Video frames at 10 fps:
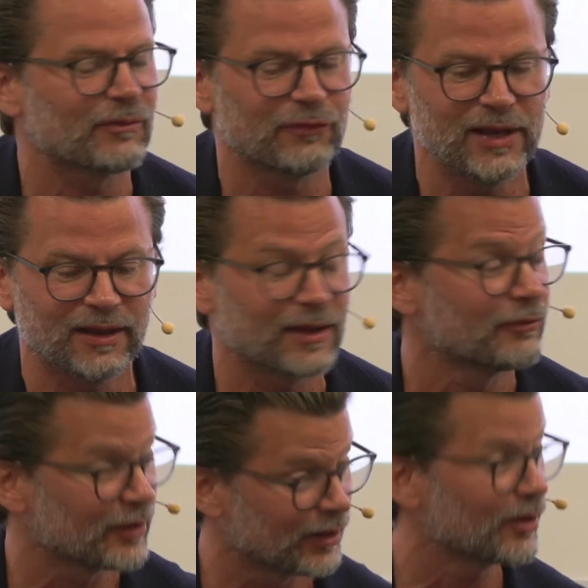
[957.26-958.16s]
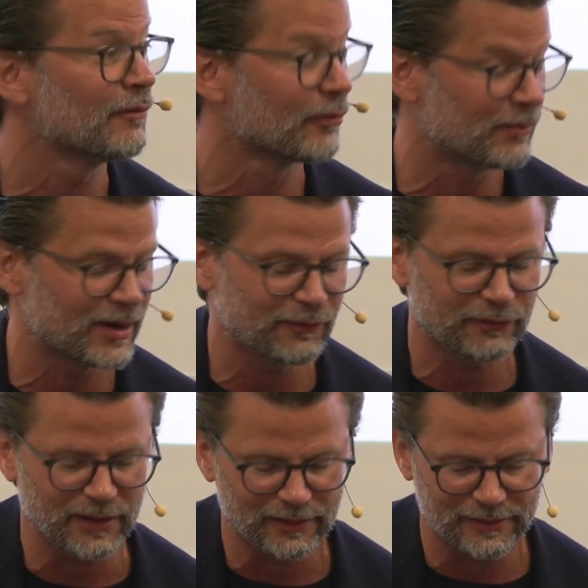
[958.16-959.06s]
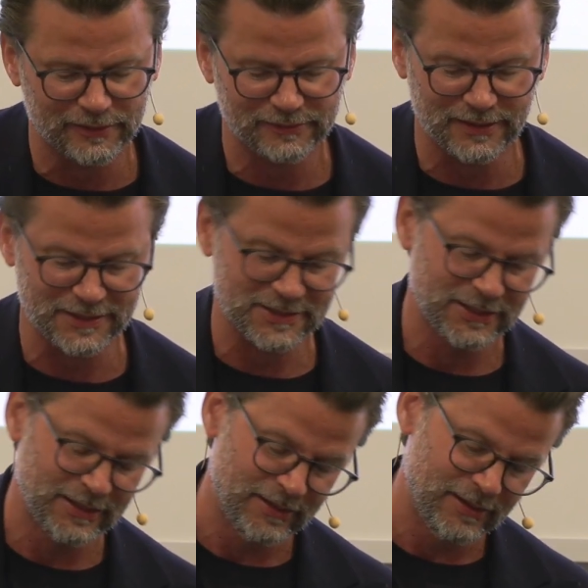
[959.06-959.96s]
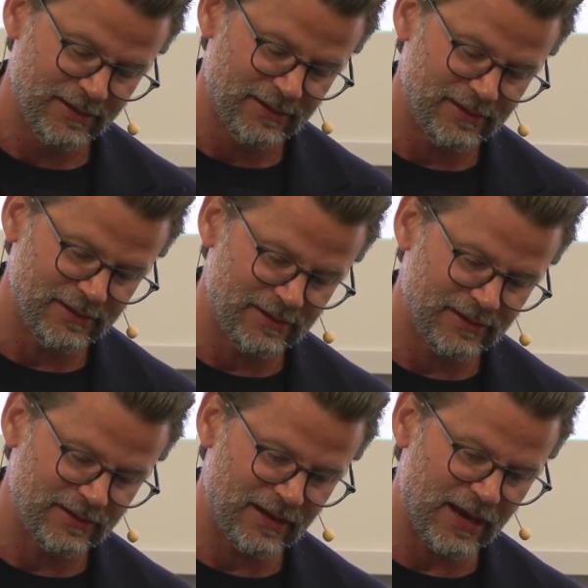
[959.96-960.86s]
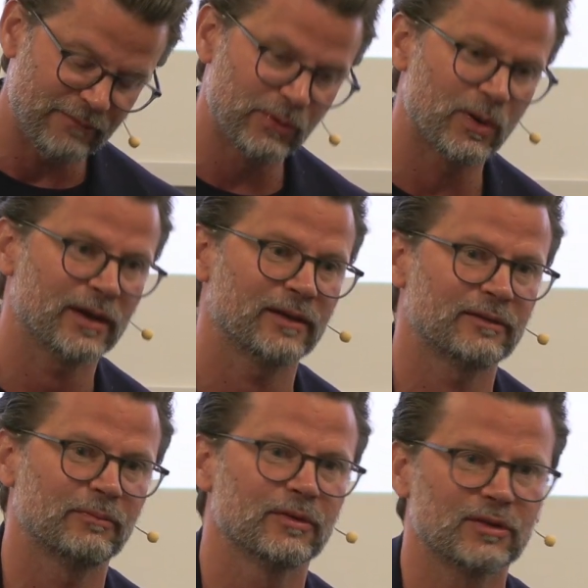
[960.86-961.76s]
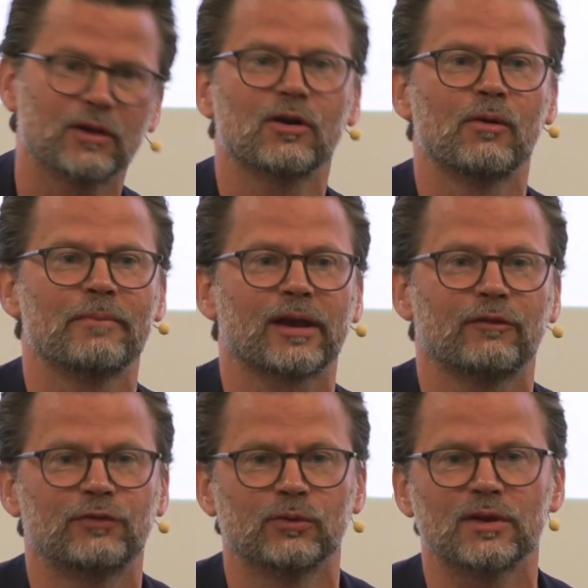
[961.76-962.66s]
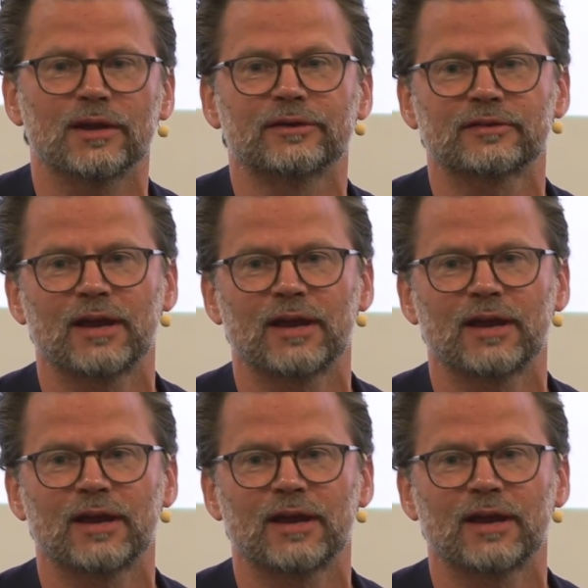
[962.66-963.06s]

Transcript: a feeling if I look in from my field there is that uh, everyone has, going back a few years,